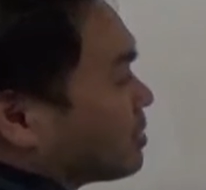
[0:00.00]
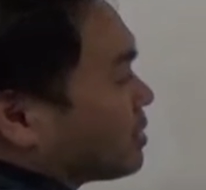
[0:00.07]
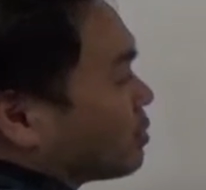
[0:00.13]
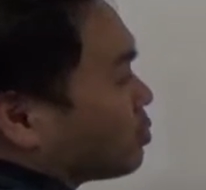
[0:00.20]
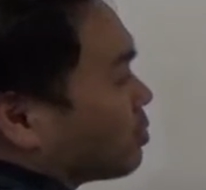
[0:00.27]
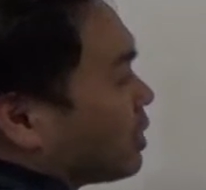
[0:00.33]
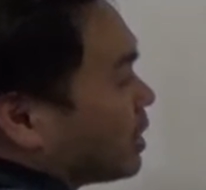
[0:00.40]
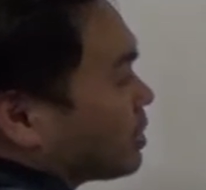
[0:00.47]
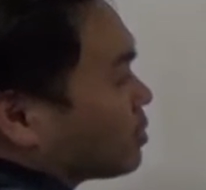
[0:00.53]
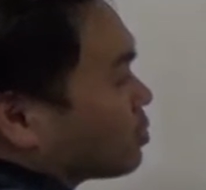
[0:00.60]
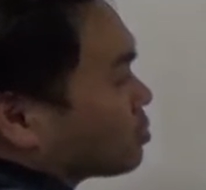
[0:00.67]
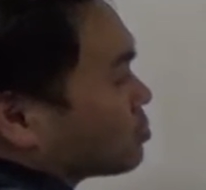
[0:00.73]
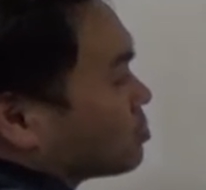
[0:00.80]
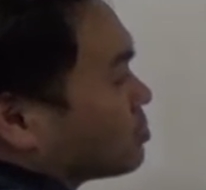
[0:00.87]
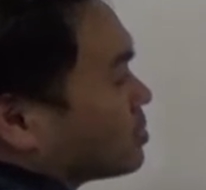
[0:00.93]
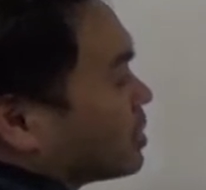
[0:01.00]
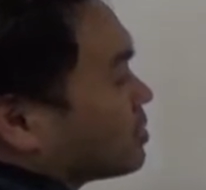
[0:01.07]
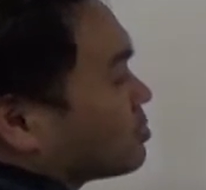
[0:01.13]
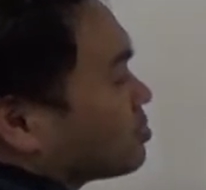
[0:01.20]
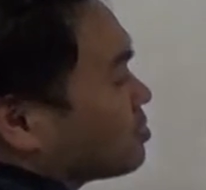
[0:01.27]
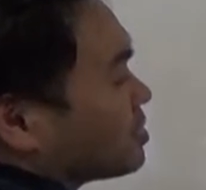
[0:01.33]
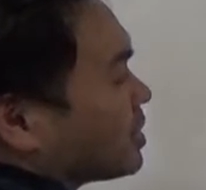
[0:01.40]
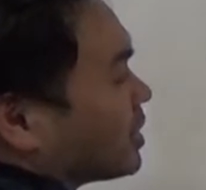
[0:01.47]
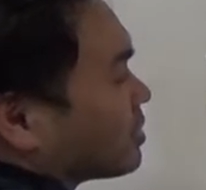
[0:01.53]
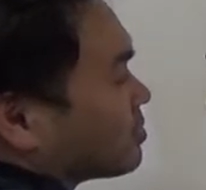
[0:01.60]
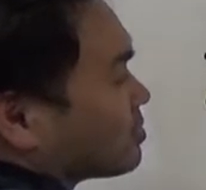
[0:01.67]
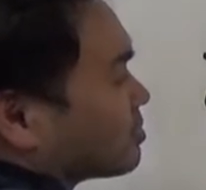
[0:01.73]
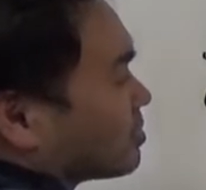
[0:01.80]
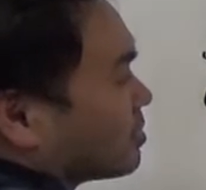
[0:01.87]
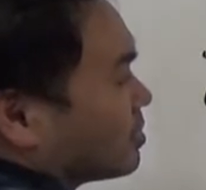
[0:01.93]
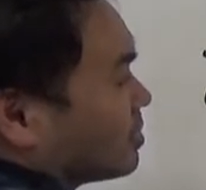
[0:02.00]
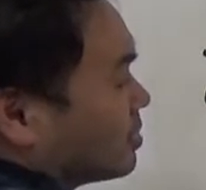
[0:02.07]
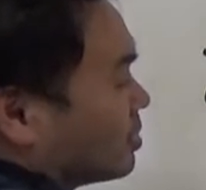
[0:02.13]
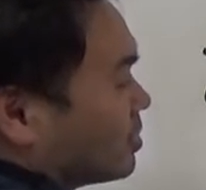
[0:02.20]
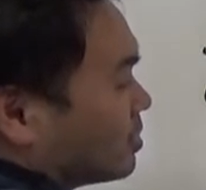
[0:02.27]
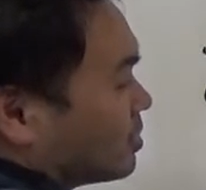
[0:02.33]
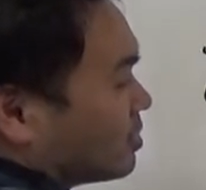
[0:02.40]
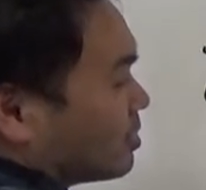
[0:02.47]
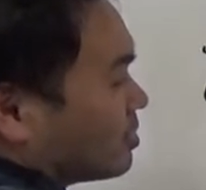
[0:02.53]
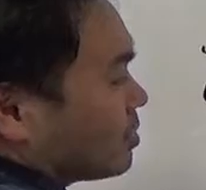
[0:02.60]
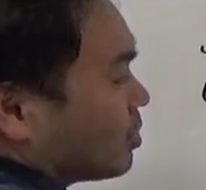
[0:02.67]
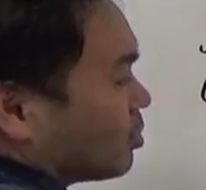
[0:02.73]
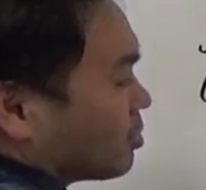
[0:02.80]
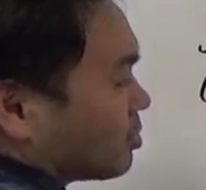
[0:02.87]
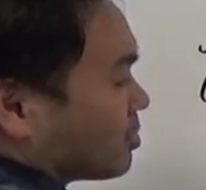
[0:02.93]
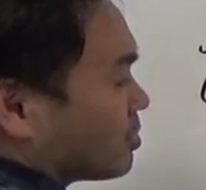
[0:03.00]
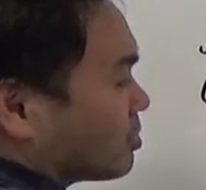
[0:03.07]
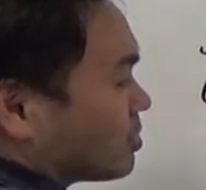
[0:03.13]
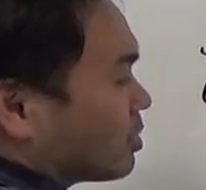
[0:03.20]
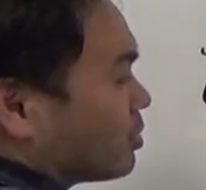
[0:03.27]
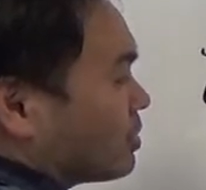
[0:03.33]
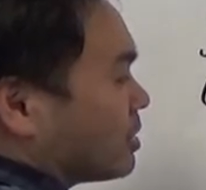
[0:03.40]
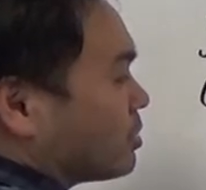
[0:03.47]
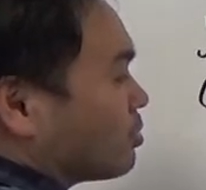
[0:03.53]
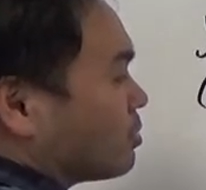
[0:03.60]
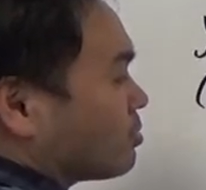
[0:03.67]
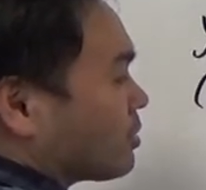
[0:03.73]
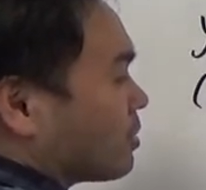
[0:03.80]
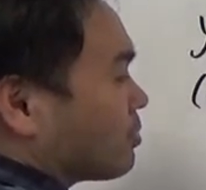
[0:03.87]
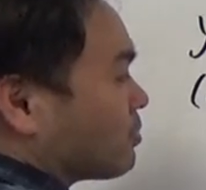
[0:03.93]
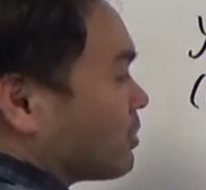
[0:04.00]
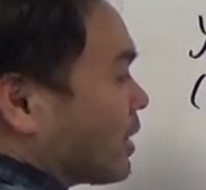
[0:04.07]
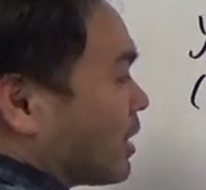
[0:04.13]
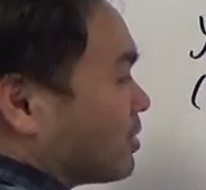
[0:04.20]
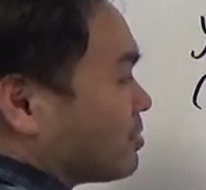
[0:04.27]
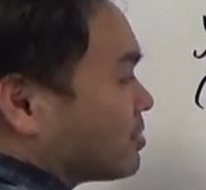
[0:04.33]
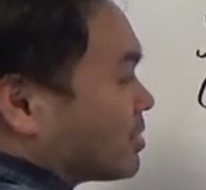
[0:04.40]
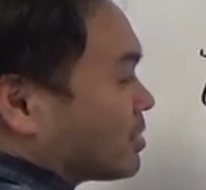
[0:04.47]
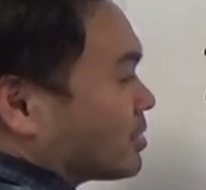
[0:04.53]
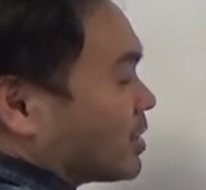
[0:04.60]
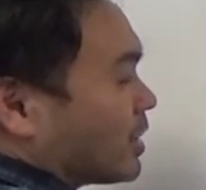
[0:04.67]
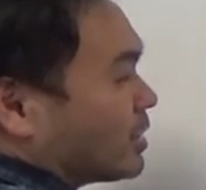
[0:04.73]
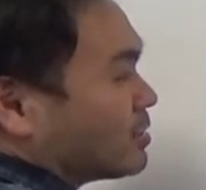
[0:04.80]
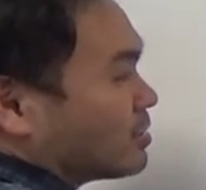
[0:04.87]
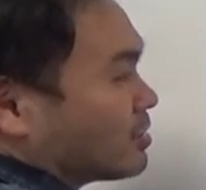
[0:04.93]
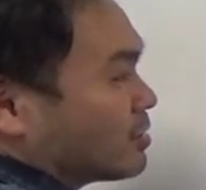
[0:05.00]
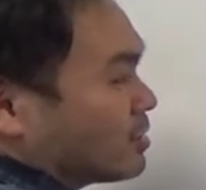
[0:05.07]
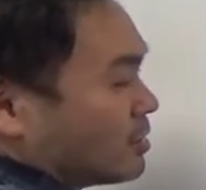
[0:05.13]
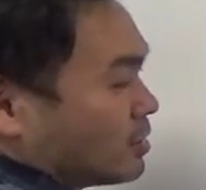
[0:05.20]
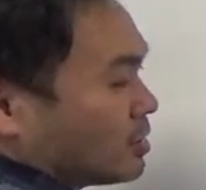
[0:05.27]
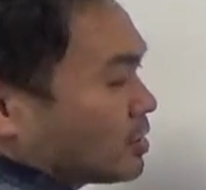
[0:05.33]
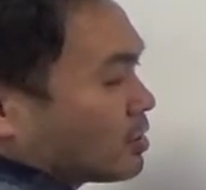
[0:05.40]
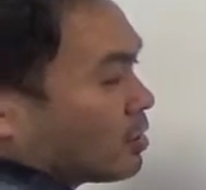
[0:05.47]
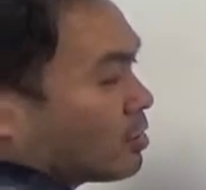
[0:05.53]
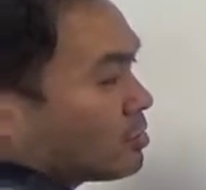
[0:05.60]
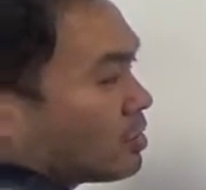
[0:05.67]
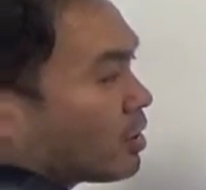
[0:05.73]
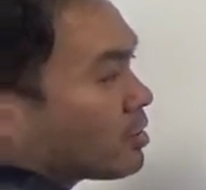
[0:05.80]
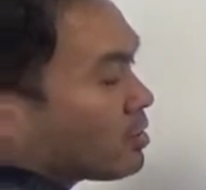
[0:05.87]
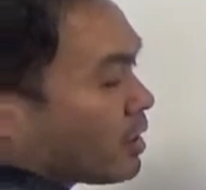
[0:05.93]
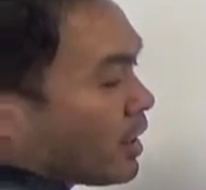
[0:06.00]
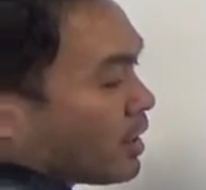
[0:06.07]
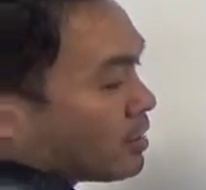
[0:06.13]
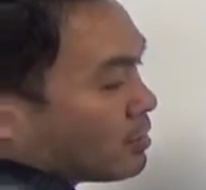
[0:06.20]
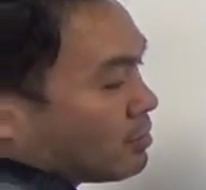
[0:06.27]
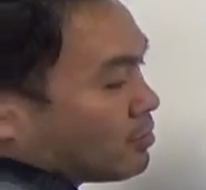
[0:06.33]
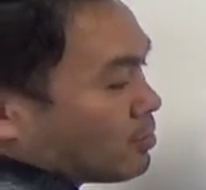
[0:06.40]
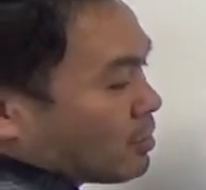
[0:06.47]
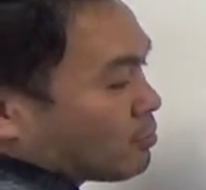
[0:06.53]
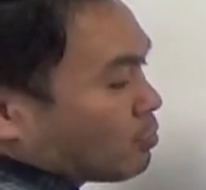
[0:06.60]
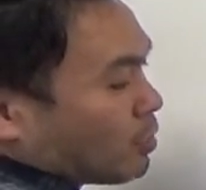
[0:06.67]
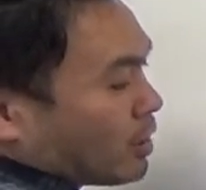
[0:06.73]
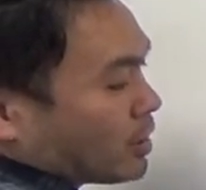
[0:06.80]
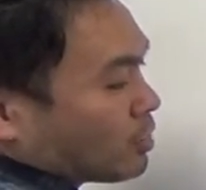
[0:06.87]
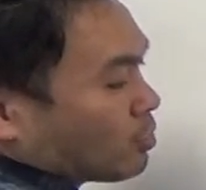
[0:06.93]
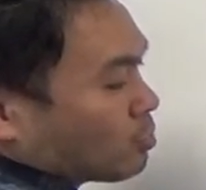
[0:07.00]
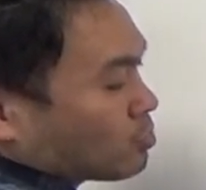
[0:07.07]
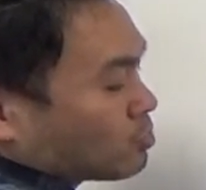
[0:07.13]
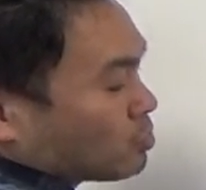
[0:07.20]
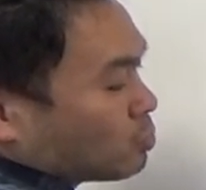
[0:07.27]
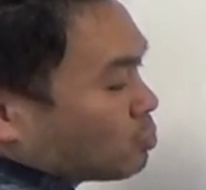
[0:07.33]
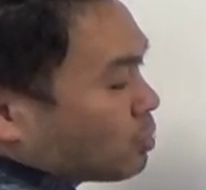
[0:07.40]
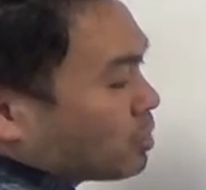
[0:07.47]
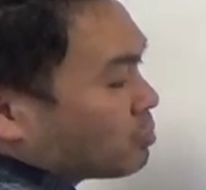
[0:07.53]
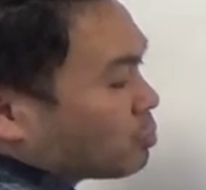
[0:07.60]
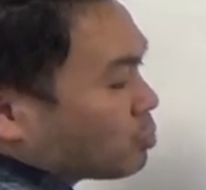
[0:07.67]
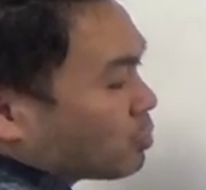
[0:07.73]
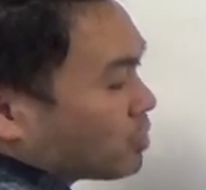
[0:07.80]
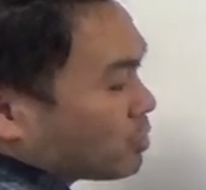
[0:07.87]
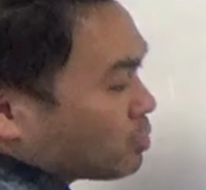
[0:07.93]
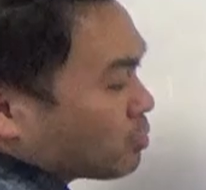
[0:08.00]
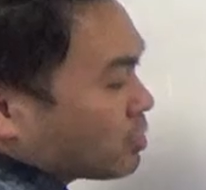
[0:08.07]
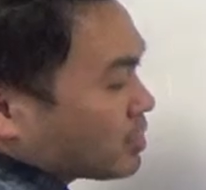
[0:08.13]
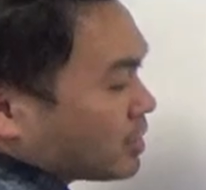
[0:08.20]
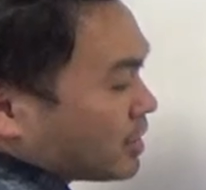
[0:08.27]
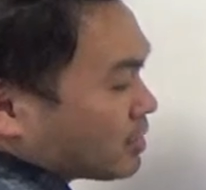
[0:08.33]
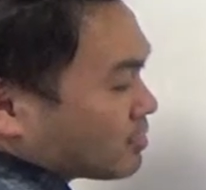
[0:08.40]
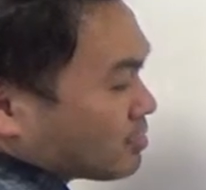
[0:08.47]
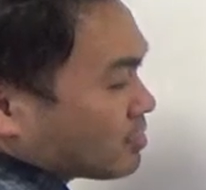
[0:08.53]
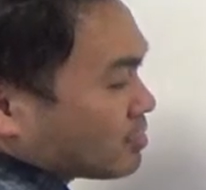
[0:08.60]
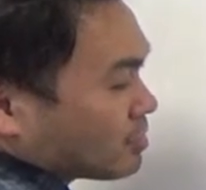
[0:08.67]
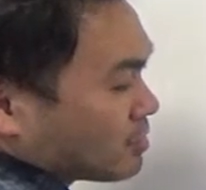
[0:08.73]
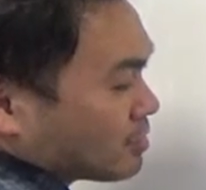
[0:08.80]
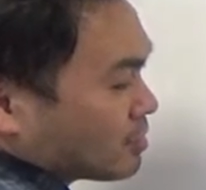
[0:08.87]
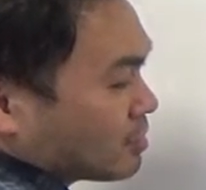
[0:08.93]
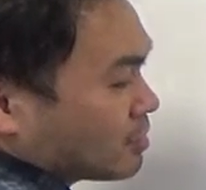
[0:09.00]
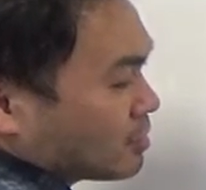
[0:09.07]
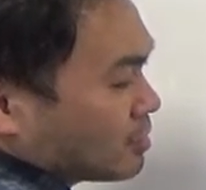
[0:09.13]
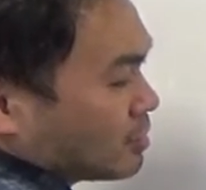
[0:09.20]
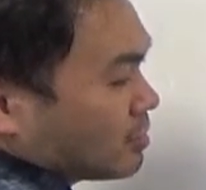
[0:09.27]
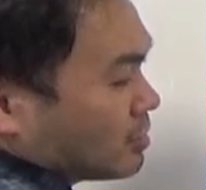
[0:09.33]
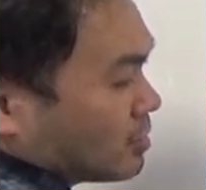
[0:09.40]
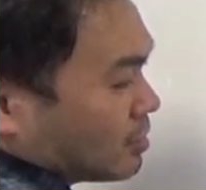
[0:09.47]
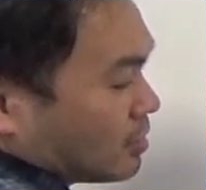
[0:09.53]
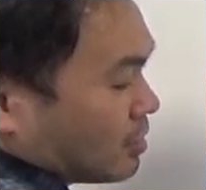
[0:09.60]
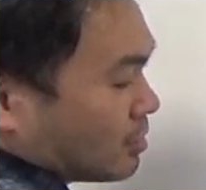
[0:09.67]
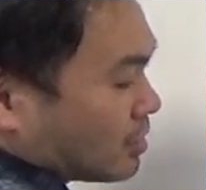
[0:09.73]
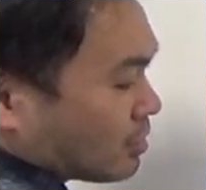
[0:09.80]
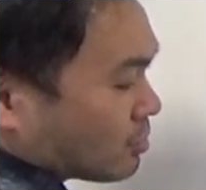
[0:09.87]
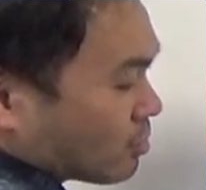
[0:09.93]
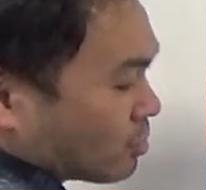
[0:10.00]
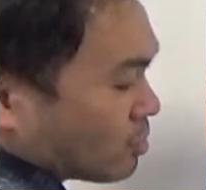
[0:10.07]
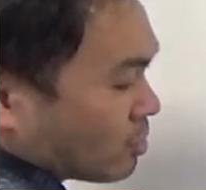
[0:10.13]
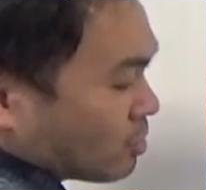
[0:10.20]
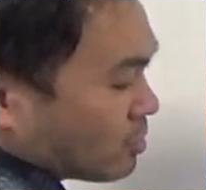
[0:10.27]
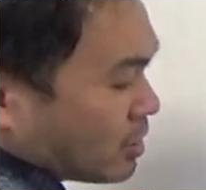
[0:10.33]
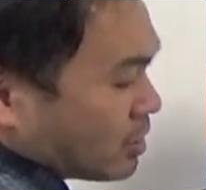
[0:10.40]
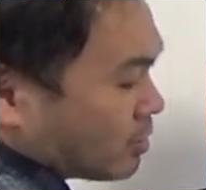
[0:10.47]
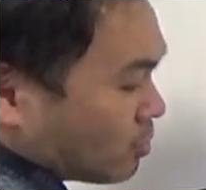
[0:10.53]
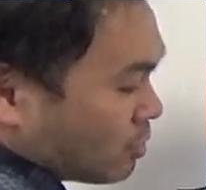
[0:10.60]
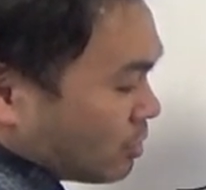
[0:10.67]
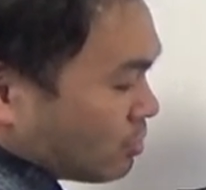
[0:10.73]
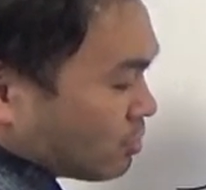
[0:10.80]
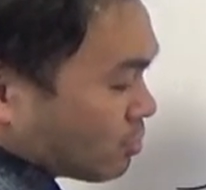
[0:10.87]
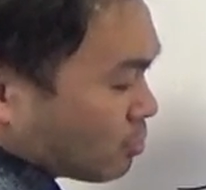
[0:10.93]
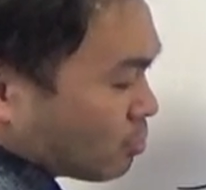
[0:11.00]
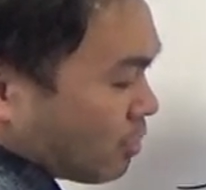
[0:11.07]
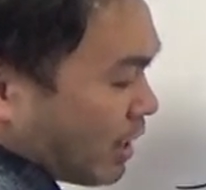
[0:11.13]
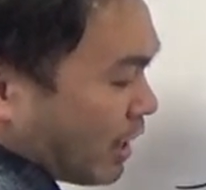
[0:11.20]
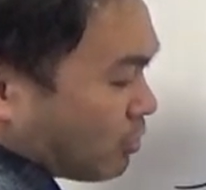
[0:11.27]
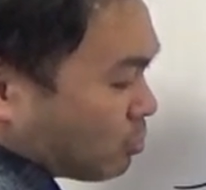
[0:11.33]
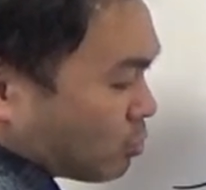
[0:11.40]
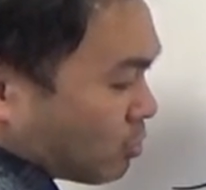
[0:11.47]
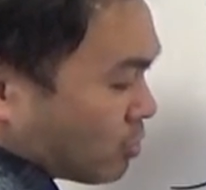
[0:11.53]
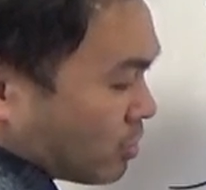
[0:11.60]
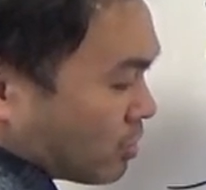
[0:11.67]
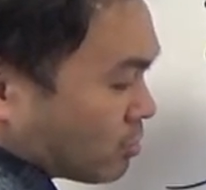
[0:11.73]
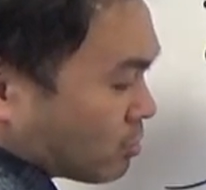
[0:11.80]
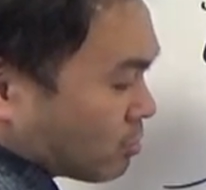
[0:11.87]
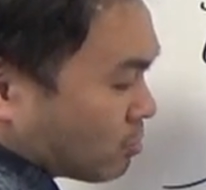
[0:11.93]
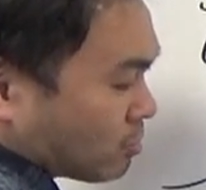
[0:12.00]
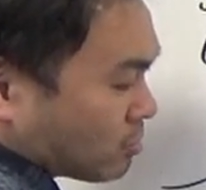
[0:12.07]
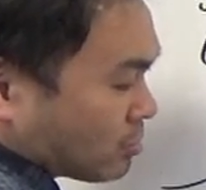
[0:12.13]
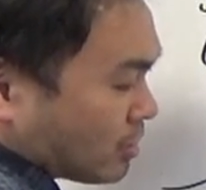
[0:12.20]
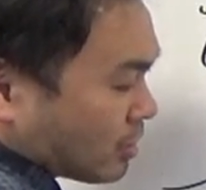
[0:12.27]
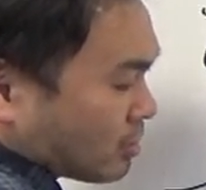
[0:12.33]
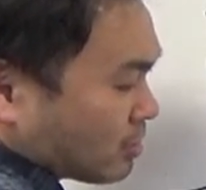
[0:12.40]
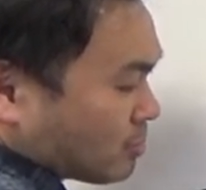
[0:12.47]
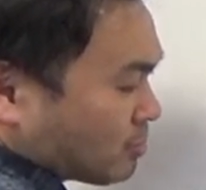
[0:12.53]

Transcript: like y equals to 10 to the x, they'll increase very fast like that. On the other hand, if you have y equals to 1.1x, that's going to increase gradually, so it's like